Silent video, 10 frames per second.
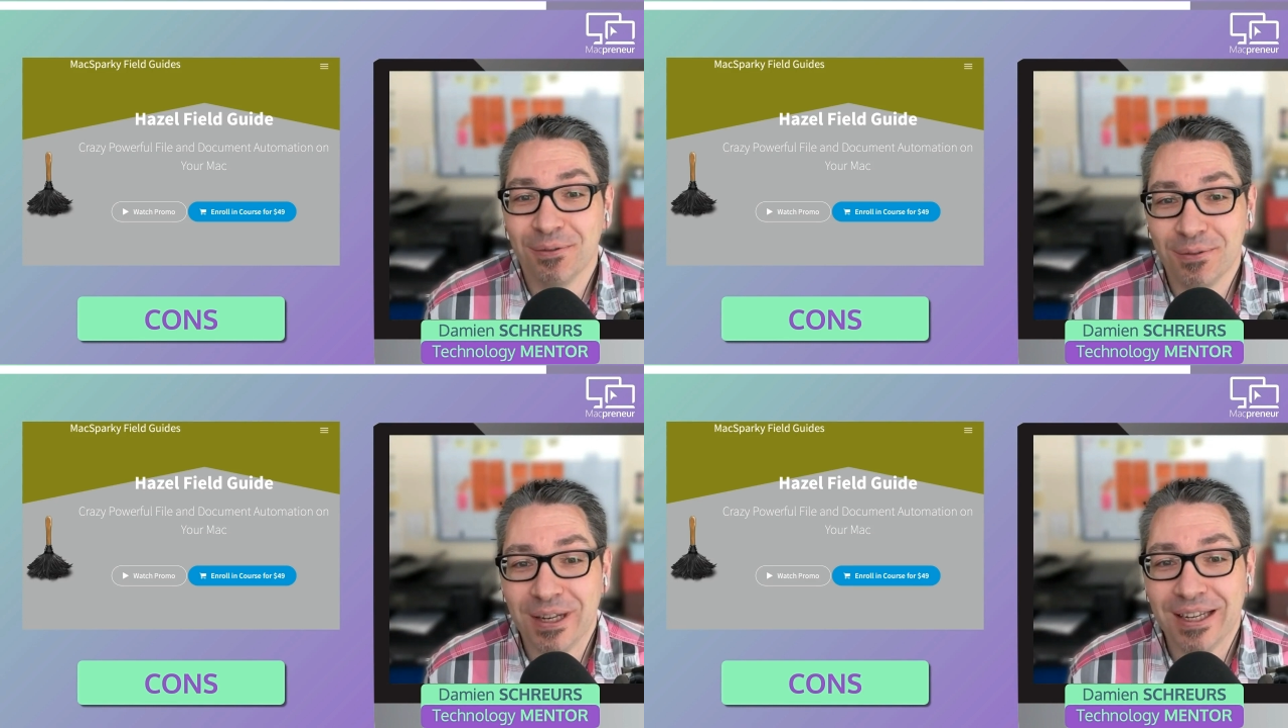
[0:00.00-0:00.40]

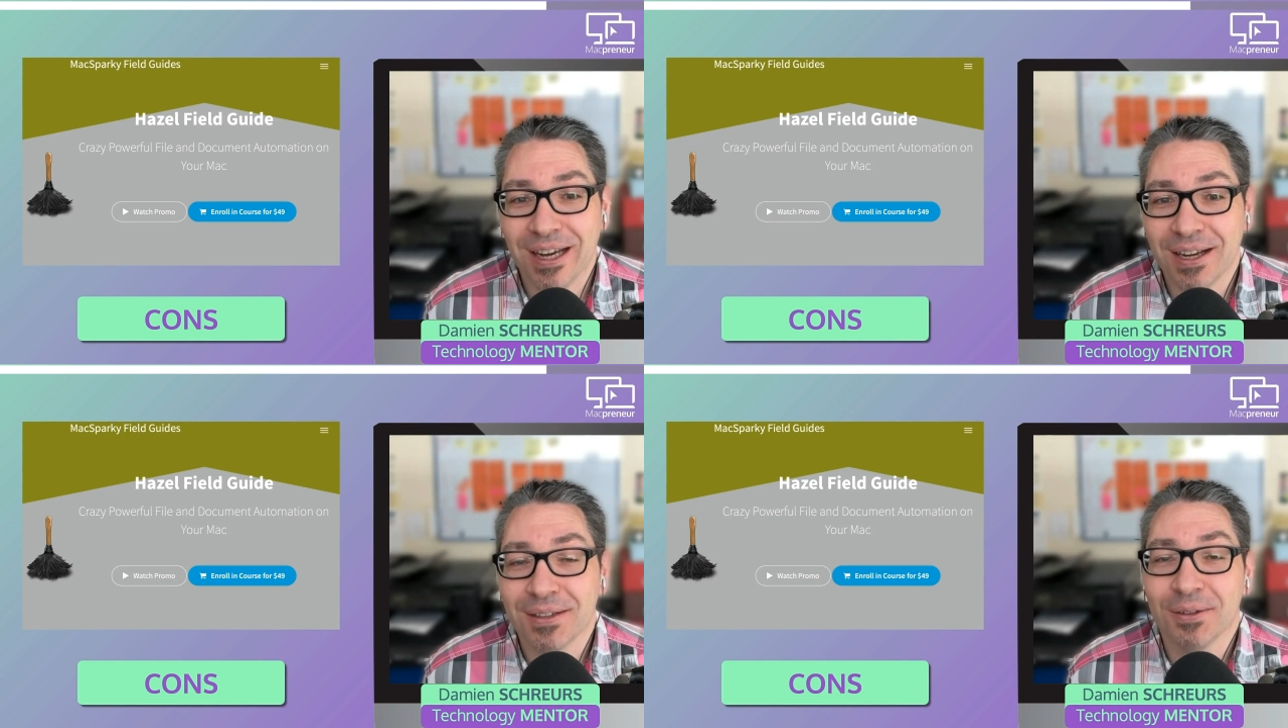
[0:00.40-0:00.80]
field
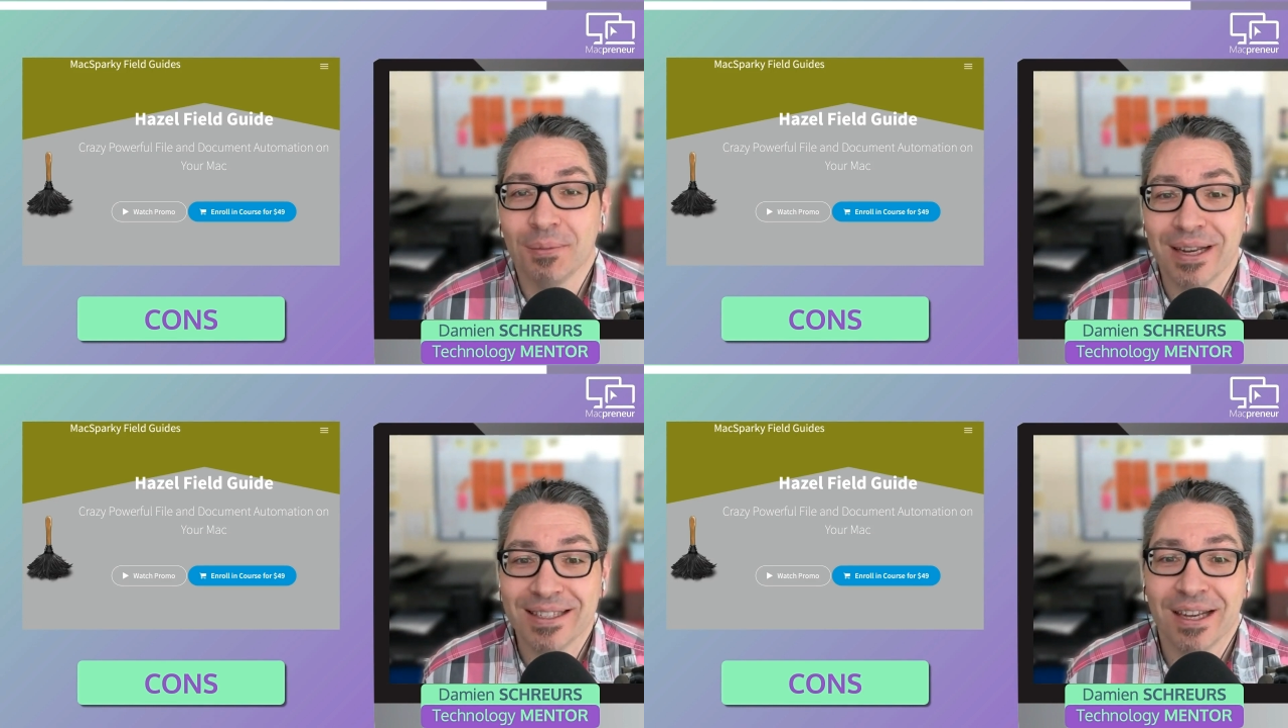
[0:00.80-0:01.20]
guide
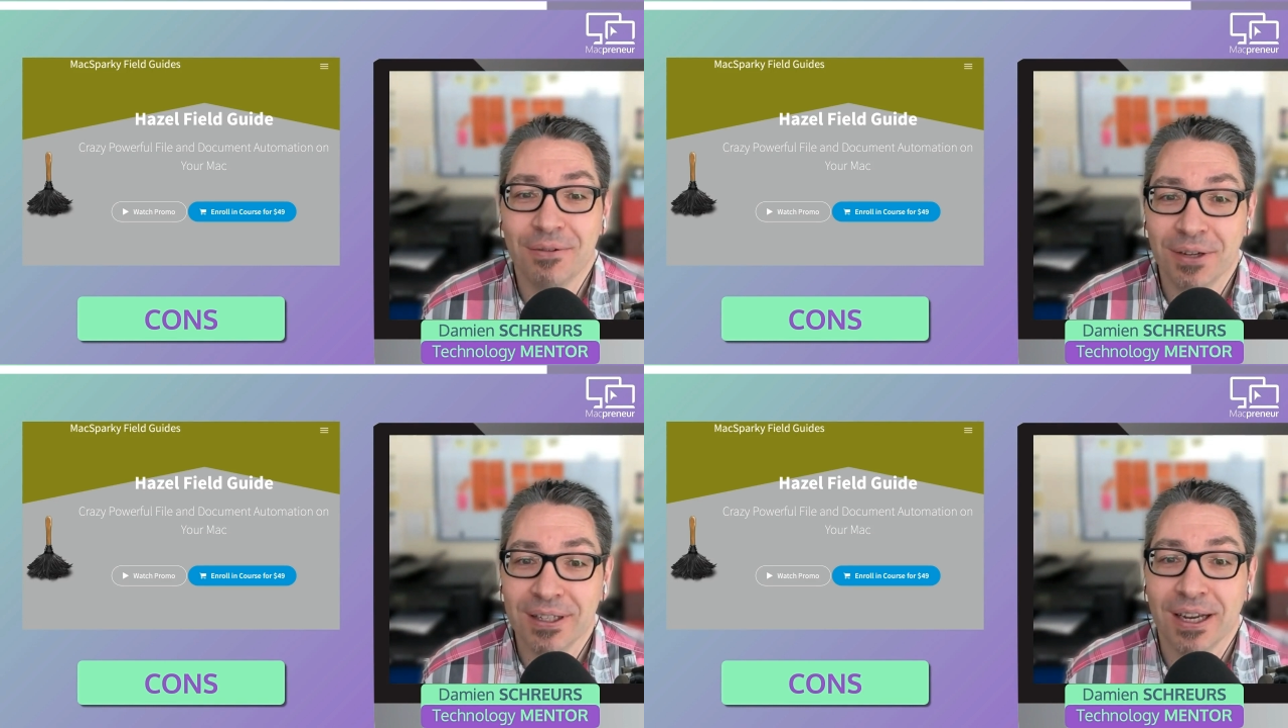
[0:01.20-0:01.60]

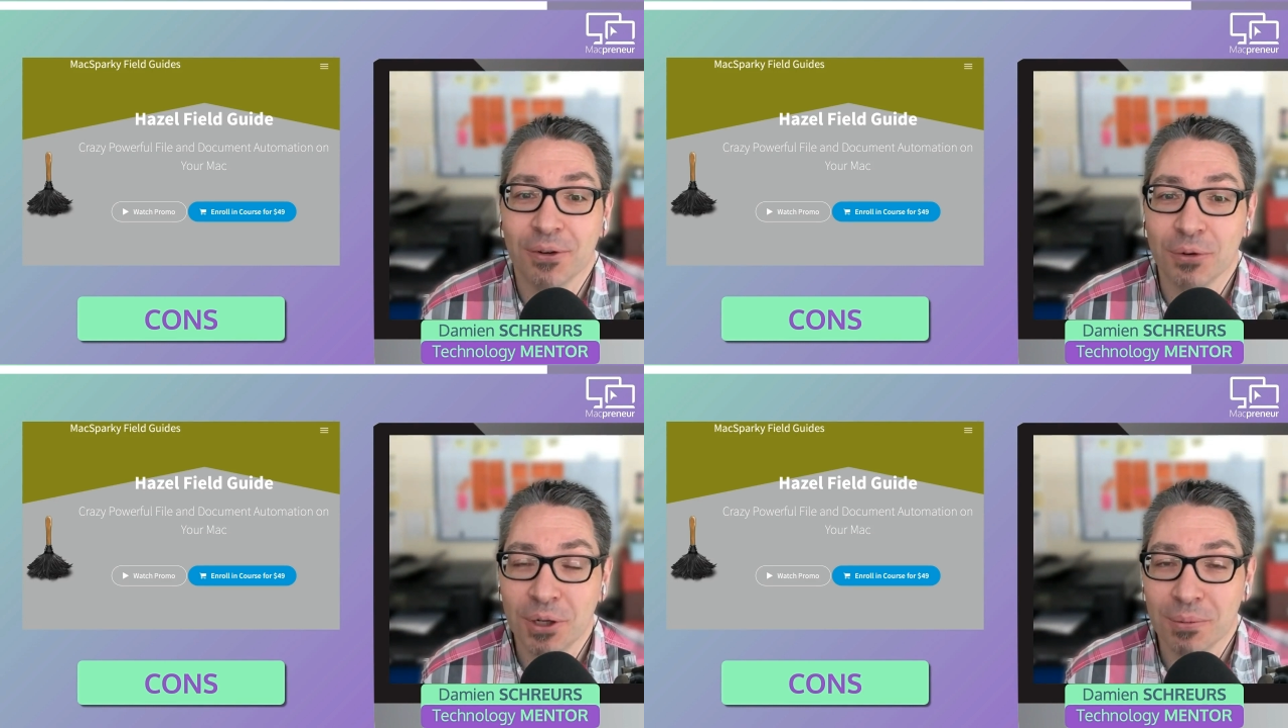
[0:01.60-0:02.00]
myself and I
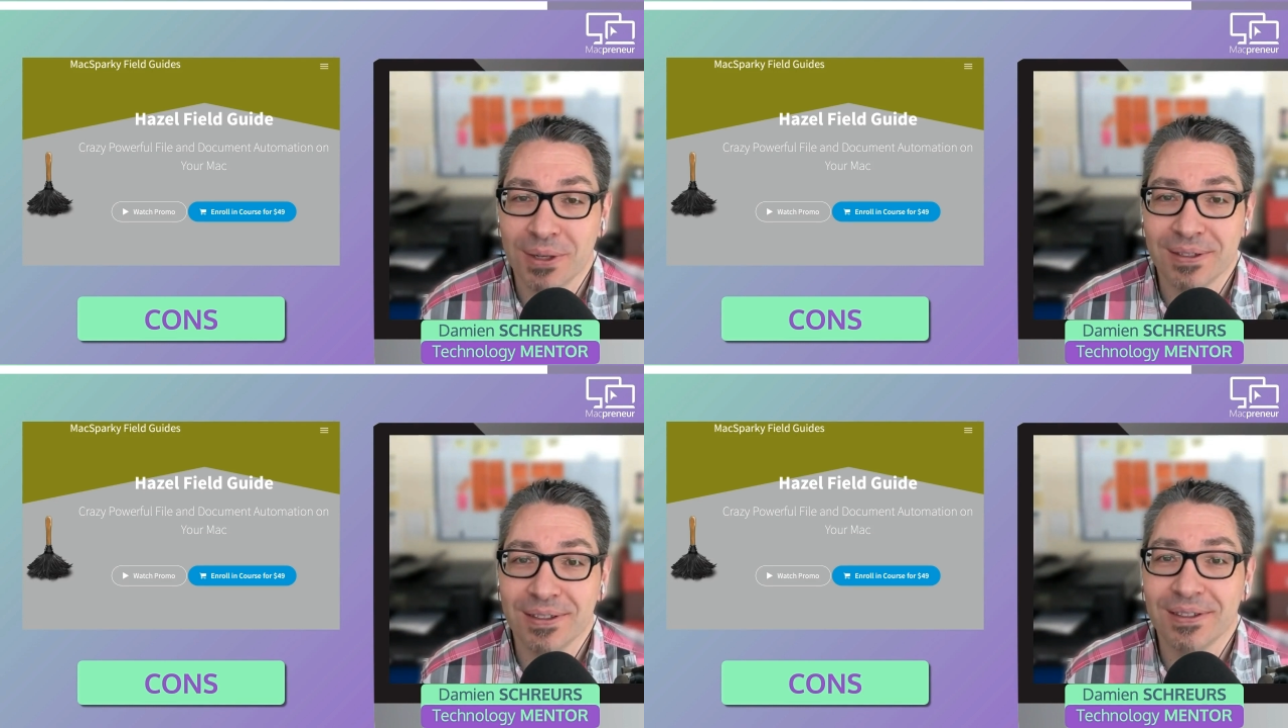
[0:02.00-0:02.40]

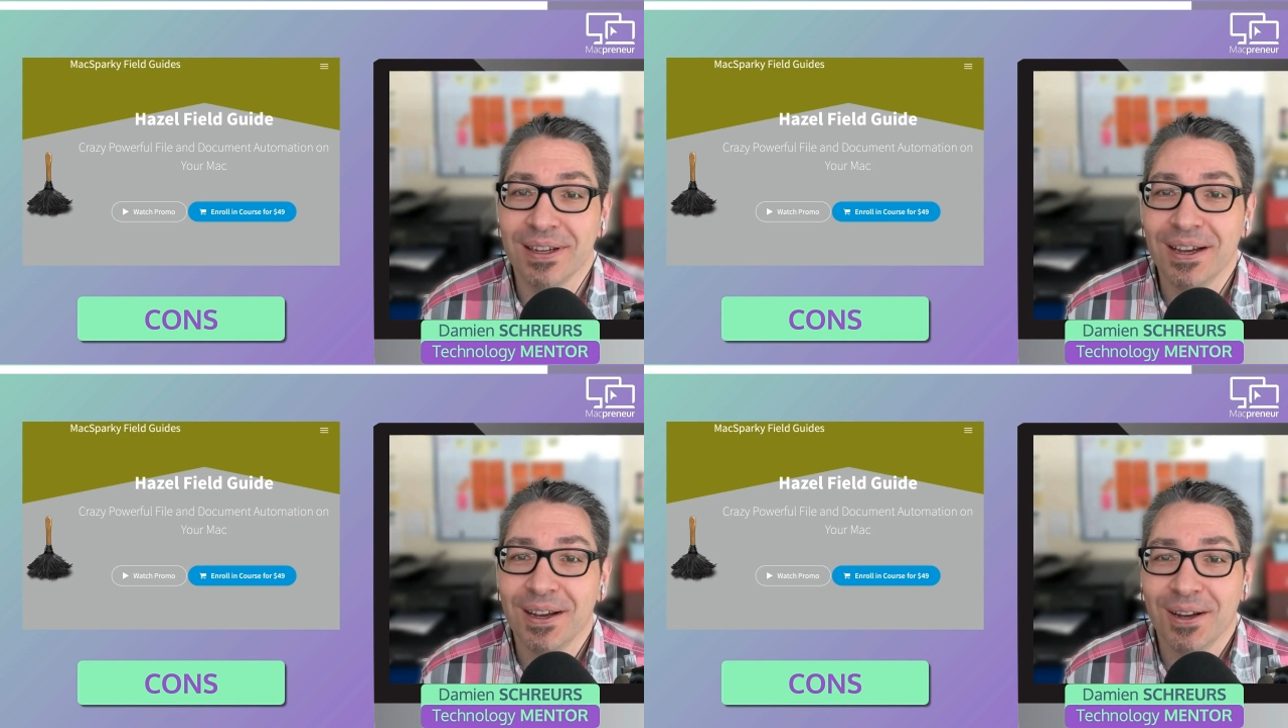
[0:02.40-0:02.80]
recommend it
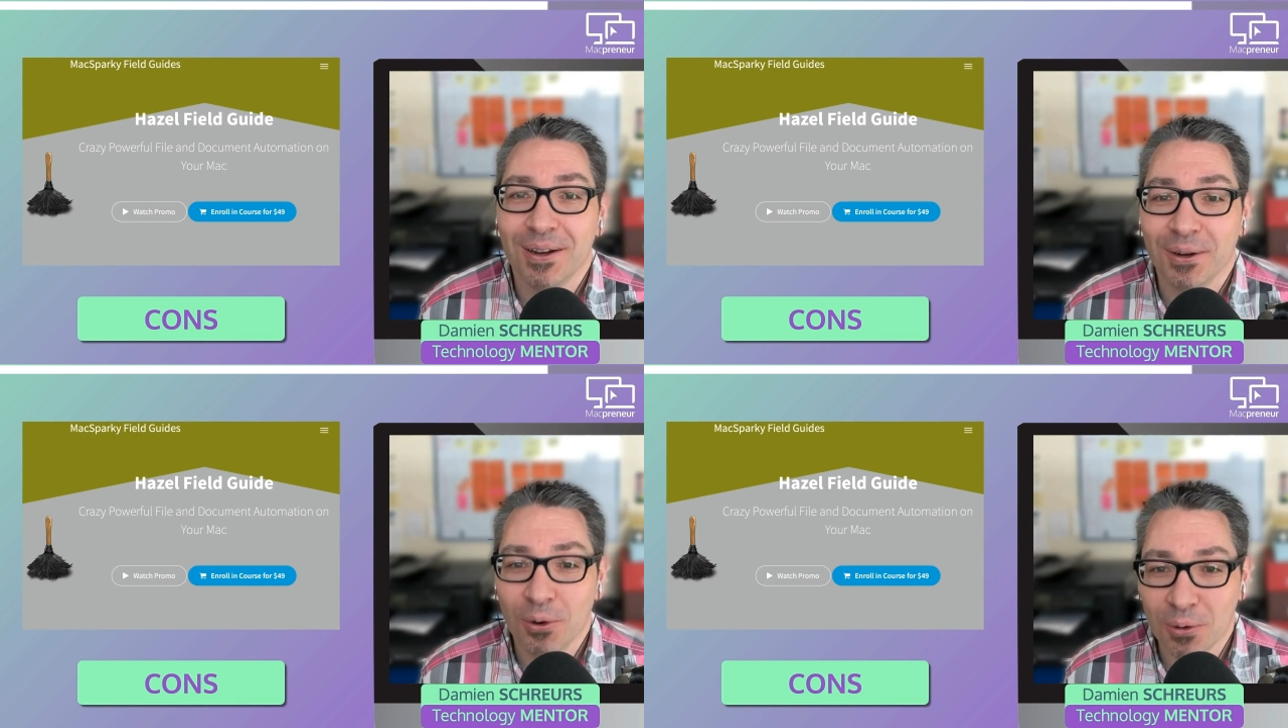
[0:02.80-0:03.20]

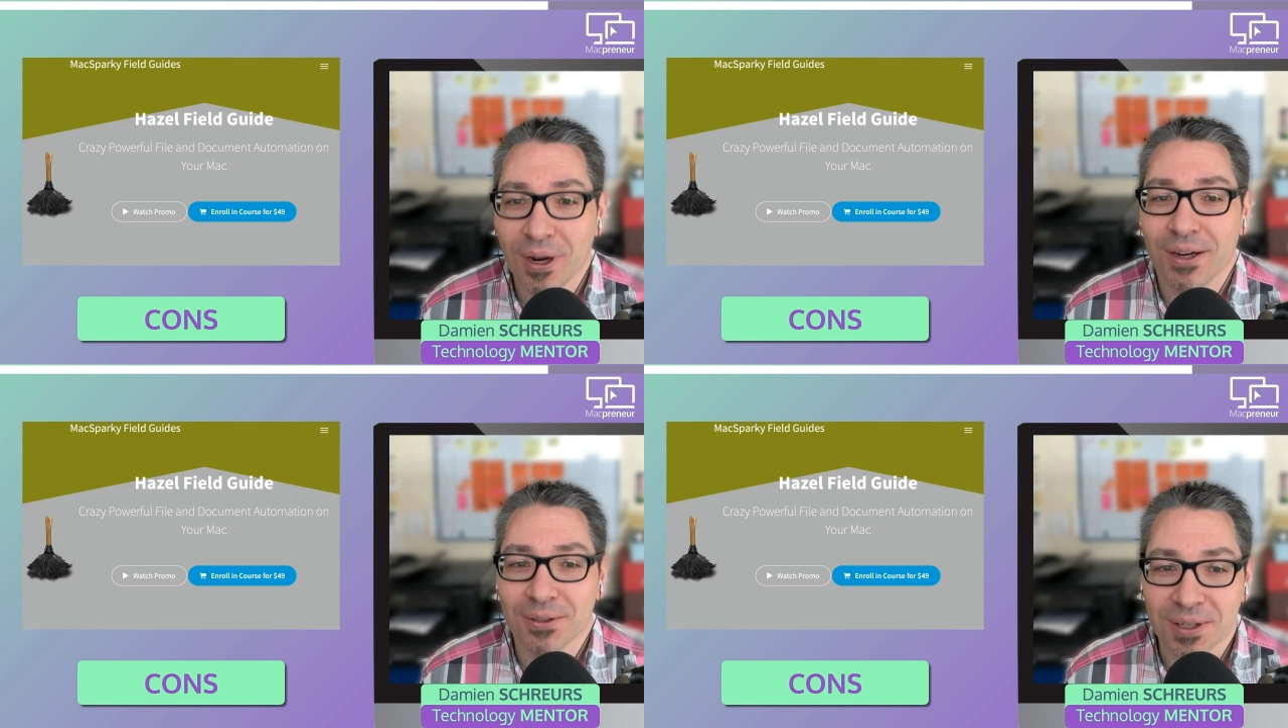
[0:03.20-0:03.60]
uh,
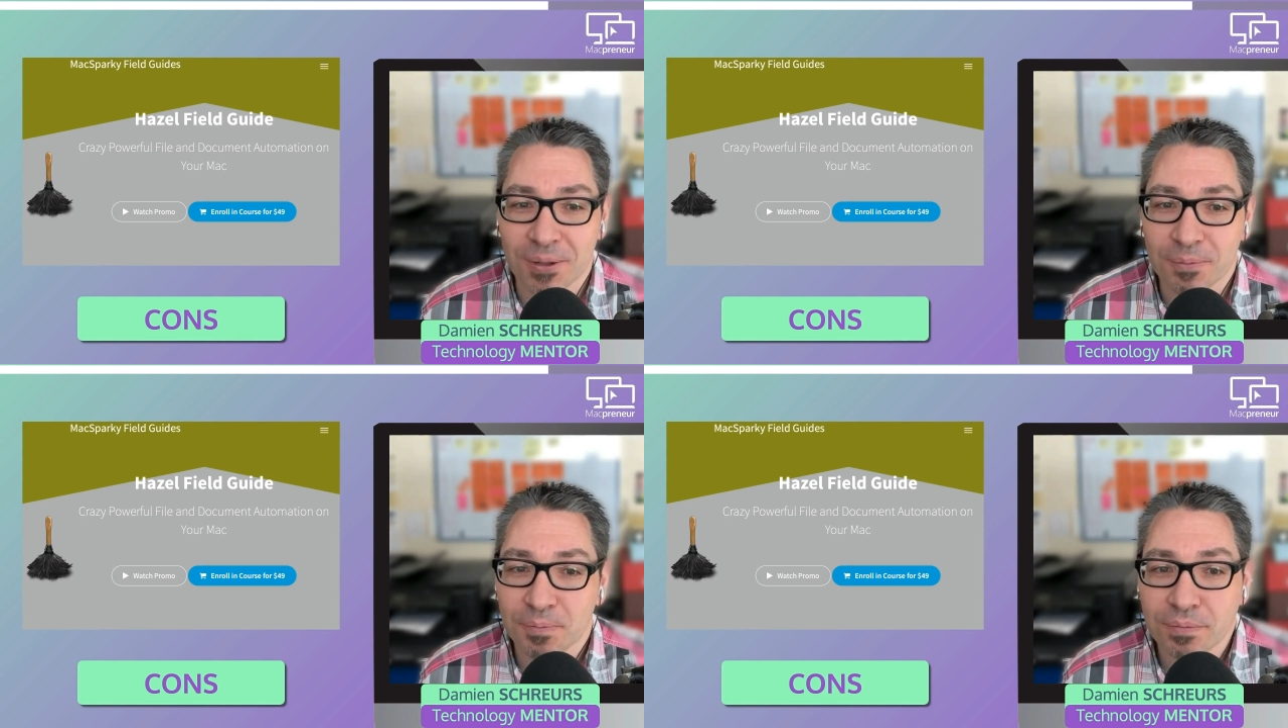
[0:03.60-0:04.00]
wholeheartedly.